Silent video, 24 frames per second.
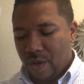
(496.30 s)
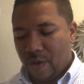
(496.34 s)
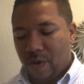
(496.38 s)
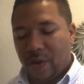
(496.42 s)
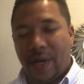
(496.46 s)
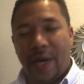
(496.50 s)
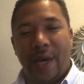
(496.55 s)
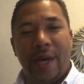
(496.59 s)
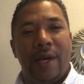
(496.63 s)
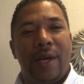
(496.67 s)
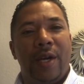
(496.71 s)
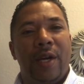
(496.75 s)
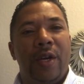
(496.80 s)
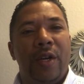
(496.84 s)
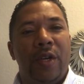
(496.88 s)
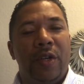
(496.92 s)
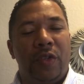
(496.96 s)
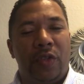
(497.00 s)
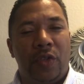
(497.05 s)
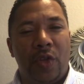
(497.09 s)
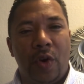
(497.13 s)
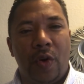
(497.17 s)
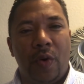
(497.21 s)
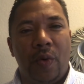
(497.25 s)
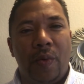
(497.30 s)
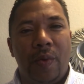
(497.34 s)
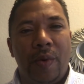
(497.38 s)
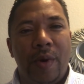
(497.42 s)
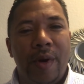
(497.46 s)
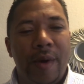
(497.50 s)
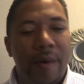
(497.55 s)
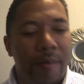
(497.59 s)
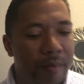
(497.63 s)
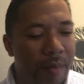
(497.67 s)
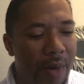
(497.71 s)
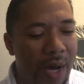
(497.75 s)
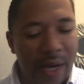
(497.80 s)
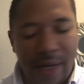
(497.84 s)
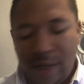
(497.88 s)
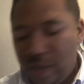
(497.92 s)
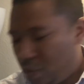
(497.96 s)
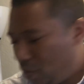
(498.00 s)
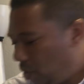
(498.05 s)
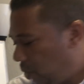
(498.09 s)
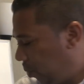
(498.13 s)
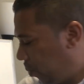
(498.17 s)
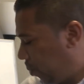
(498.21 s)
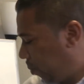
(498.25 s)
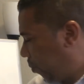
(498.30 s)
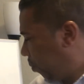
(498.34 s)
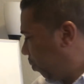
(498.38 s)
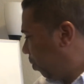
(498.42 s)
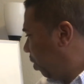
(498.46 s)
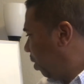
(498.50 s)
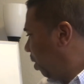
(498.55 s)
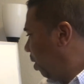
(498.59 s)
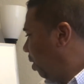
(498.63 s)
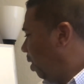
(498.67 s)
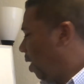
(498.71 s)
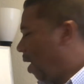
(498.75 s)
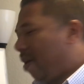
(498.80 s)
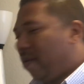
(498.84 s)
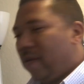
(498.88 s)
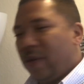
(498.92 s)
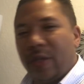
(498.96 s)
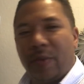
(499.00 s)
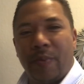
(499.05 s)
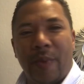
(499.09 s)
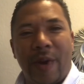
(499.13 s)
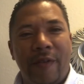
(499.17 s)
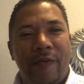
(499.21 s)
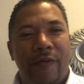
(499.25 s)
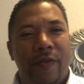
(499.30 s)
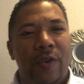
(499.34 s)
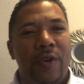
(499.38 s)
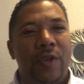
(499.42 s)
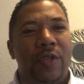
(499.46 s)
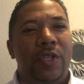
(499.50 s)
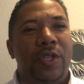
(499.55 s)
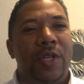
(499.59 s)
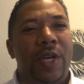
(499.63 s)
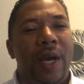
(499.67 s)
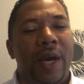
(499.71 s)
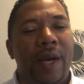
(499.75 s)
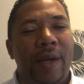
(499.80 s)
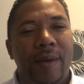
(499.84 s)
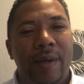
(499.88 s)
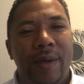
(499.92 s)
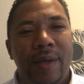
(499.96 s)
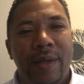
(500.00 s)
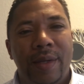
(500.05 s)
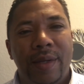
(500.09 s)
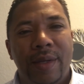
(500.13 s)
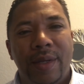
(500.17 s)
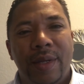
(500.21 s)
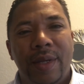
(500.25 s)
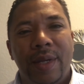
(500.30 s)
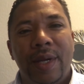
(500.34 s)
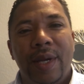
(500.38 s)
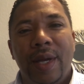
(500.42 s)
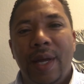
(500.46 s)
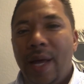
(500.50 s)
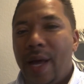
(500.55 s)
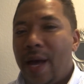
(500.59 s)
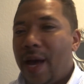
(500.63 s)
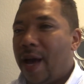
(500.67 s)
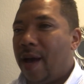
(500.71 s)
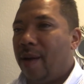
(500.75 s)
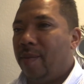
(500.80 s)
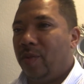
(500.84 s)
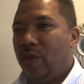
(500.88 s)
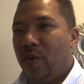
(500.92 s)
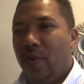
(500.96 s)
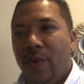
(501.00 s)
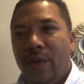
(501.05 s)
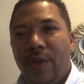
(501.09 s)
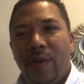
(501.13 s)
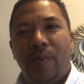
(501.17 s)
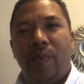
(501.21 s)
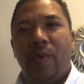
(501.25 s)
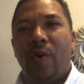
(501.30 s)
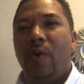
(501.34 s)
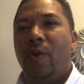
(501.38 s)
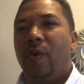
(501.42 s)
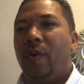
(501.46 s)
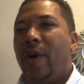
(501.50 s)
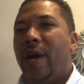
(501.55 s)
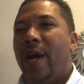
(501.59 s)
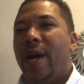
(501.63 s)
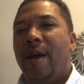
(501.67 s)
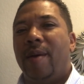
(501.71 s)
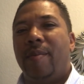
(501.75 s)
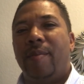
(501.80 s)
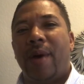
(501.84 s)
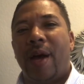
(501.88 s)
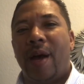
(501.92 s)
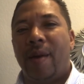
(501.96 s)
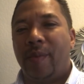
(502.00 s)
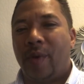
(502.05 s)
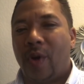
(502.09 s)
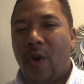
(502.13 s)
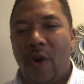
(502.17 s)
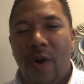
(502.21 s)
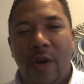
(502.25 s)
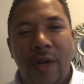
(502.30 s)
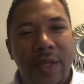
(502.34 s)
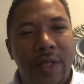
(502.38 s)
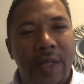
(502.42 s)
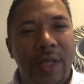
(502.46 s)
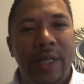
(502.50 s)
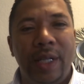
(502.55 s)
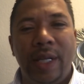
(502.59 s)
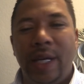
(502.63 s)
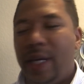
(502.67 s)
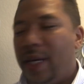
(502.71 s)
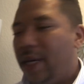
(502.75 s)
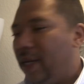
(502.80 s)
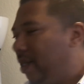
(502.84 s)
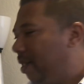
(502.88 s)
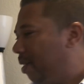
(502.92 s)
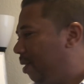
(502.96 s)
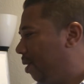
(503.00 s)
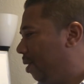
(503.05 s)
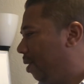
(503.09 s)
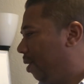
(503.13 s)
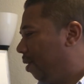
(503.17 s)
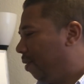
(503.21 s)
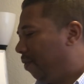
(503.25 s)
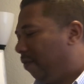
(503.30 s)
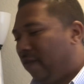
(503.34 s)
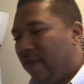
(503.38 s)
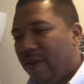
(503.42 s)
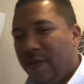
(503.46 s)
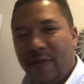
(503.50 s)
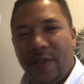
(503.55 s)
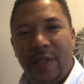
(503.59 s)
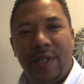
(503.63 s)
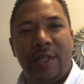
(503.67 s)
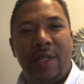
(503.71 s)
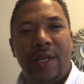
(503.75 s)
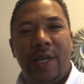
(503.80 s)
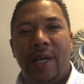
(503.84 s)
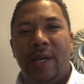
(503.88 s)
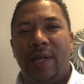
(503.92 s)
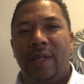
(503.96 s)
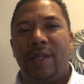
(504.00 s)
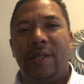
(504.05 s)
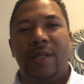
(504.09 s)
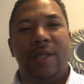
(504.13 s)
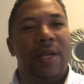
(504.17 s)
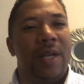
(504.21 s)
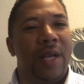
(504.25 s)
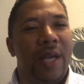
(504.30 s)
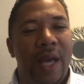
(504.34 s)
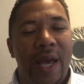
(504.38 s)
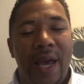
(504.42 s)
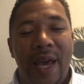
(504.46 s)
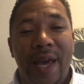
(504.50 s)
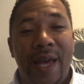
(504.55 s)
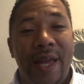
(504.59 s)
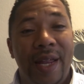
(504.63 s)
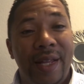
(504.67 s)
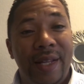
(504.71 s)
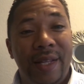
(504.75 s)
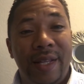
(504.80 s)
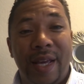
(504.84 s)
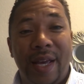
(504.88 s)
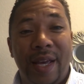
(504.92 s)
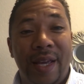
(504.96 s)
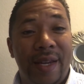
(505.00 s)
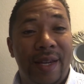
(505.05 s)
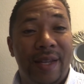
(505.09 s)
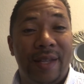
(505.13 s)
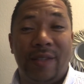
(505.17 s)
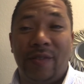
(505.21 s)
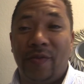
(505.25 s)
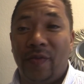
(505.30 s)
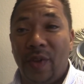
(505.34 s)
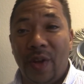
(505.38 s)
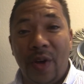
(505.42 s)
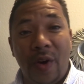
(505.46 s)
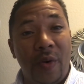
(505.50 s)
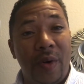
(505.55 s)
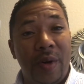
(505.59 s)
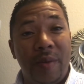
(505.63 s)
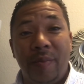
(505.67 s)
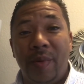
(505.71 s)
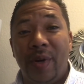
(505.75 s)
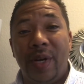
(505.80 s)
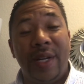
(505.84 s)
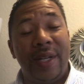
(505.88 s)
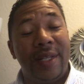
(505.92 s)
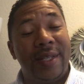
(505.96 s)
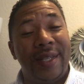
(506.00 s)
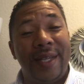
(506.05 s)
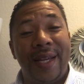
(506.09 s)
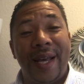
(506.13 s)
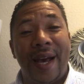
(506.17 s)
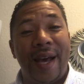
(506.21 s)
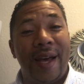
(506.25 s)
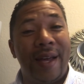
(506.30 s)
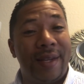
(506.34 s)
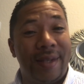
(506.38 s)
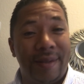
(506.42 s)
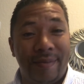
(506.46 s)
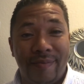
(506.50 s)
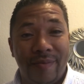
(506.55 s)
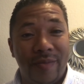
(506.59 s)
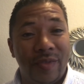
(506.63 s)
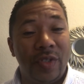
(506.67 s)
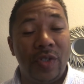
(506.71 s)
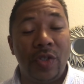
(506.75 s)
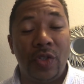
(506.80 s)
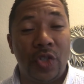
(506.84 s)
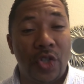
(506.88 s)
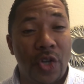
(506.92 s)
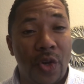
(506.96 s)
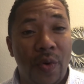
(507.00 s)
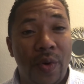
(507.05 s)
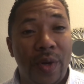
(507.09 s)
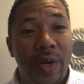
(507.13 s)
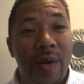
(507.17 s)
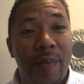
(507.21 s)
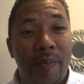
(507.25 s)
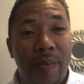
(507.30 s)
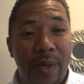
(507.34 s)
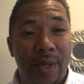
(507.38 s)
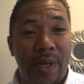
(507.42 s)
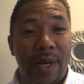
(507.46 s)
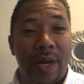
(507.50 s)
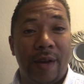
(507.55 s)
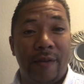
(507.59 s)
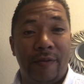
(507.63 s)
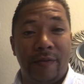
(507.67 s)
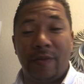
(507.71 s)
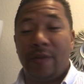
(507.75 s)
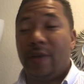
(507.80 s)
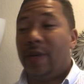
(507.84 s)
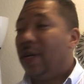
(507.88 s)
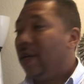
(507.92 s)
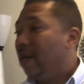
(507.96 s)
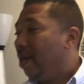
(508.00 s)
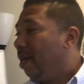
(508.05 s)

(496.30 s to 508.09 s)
Okay, so mind you, that was my first check. I'm doing the program, I'm calling the leads, 56, and it's flowing, but it's not showing up enough.